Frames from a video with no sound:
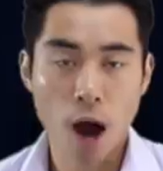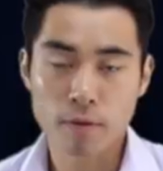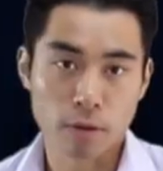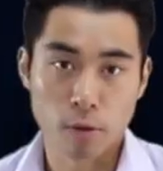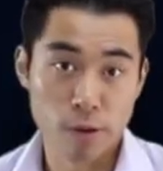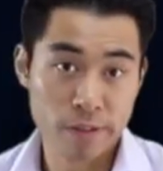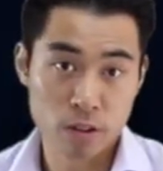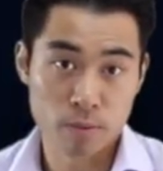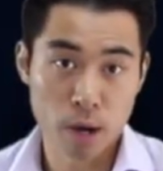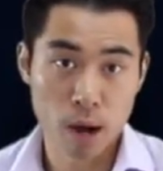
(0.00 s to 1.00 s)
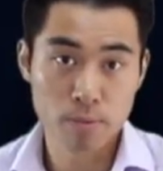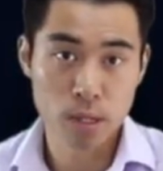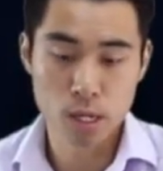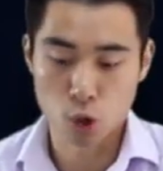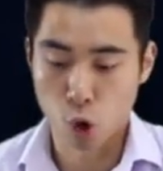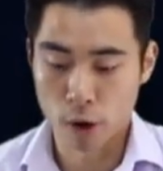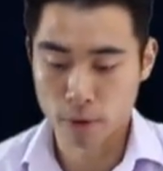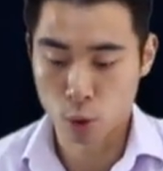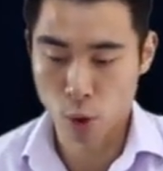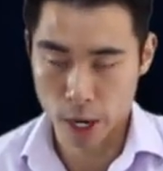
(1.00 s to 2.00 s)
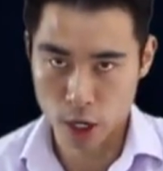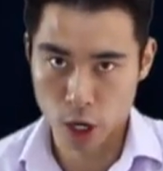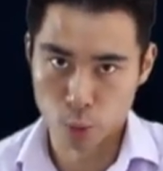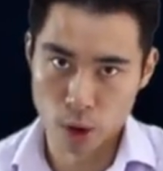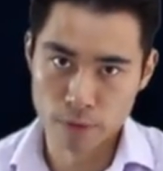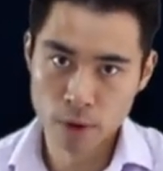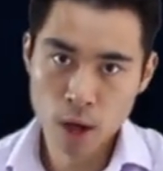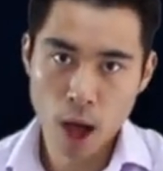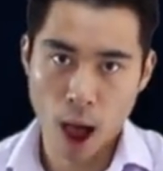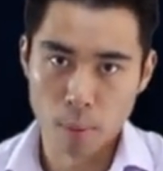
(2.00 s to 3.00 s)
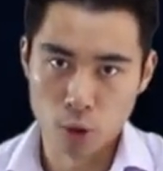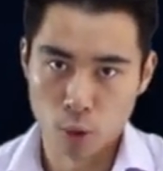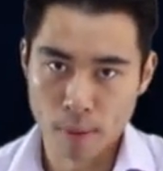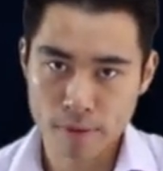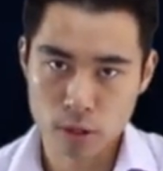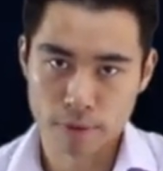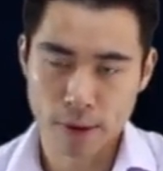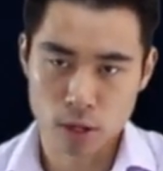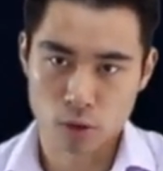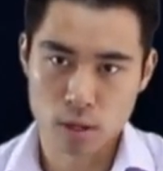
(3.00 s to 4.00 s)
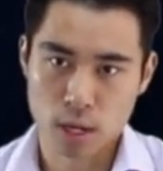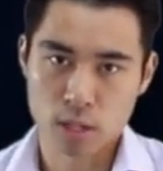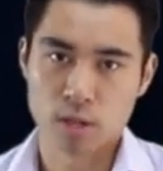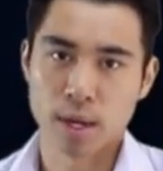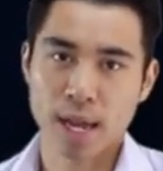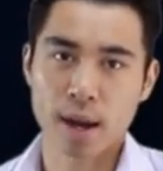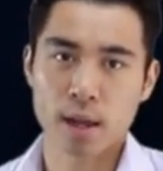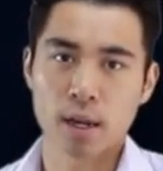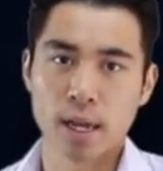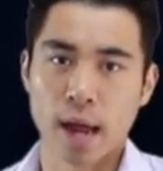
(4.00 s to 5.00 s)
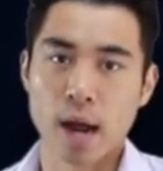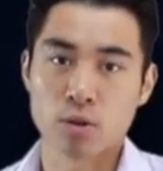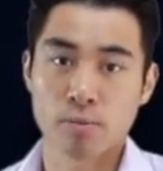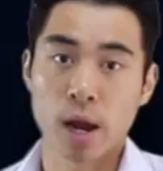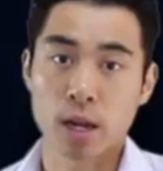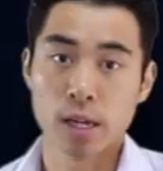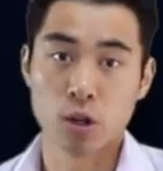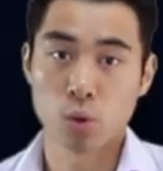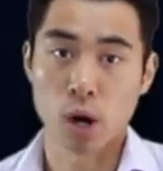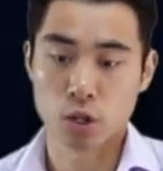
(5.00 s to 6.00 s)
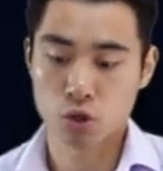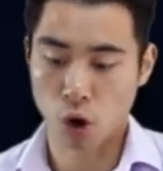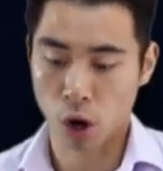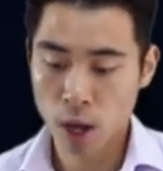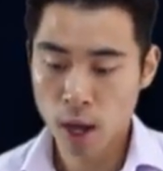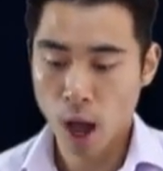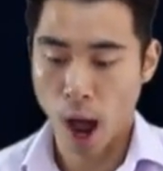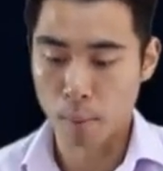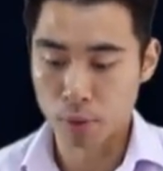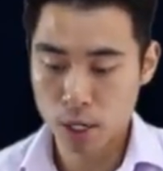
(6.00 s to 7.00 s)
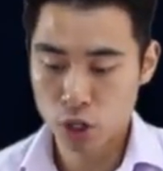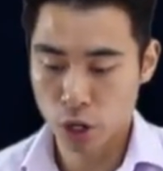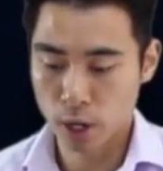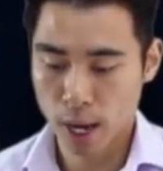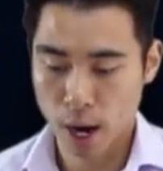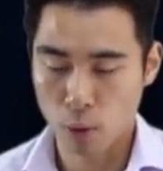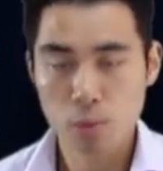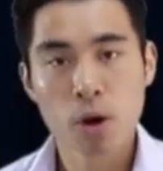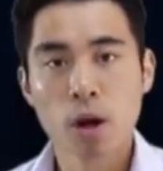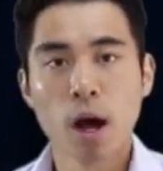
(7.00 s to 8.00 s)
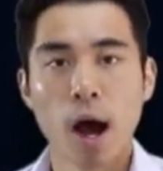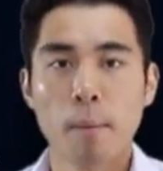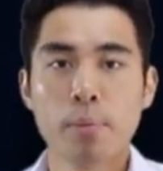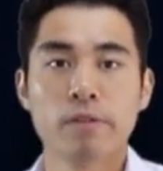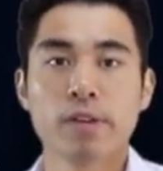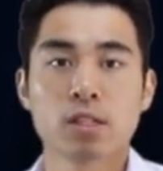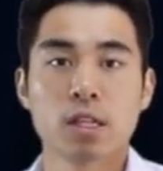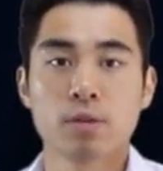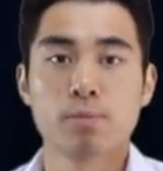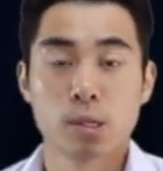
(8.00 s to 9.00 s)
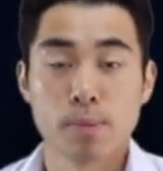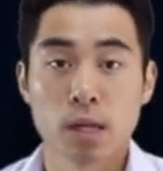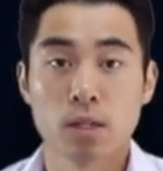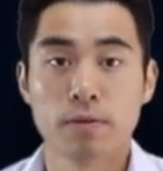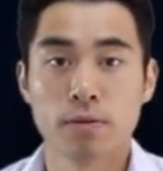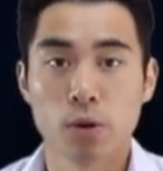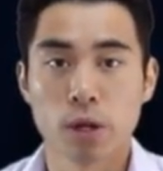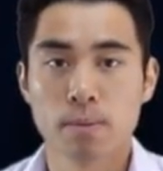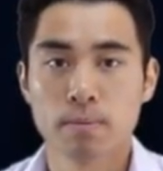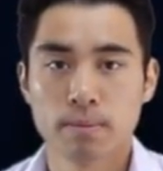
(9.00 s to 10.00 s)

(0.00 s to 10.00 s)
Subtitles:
either for revision purposes or if you're quite good with your methods of factorisation, mechanically, algebraically, you're quite strong. This should help put things into perspective for you.